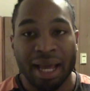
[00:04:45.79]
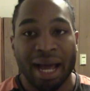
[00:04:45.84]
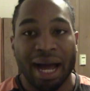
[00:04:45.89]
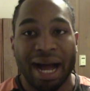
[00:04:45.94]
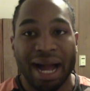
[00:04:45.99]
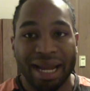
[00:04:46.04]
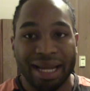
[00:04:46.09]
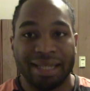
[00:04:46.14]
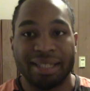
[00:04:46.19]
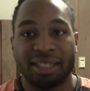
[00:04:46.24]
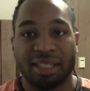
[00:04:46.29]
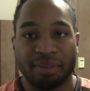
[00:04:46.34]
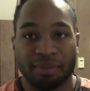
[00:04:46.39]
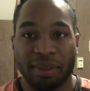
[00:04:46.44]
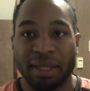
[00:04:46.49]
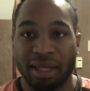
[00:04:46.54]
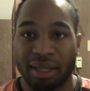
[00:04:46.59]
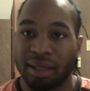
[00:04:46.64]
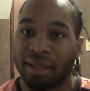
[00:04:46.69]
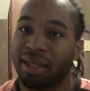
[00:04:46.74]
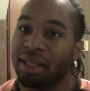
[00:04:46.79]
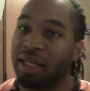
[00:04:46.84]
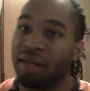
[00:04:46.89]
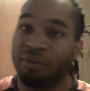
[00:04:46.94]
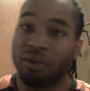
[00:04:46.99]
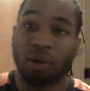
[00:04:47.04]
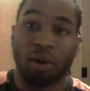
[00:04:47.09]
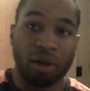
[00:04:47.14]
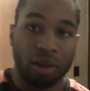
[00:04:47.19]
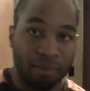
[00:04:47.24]
I can speak and give
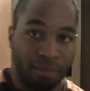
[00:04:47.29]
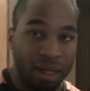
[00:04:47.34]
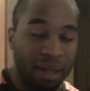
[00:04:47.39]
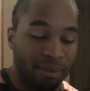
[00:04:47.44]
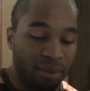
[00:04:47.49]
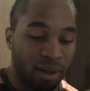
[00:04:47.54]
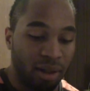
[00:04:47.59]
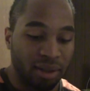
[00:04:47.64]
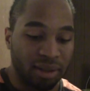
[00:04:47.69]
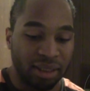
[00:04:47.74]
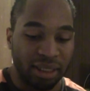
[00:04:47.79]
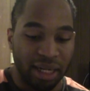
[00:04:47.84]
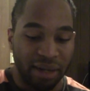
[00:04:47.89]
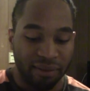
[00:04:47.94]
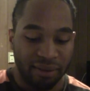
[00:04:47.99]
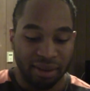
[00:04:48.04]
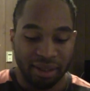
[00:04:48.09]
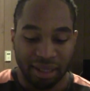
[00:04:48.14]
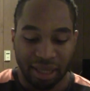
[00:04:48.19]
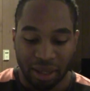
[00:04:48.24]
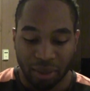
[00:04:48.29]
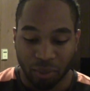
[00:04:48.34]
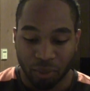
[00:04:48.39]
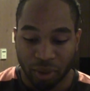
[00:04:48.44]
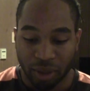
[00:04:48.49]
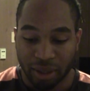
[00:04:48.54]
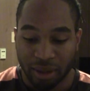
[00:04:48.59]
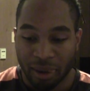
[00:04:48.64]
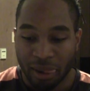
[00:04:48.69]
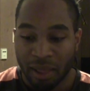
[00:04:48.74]
you all the pep talks and everything I
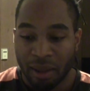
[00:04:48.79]
want,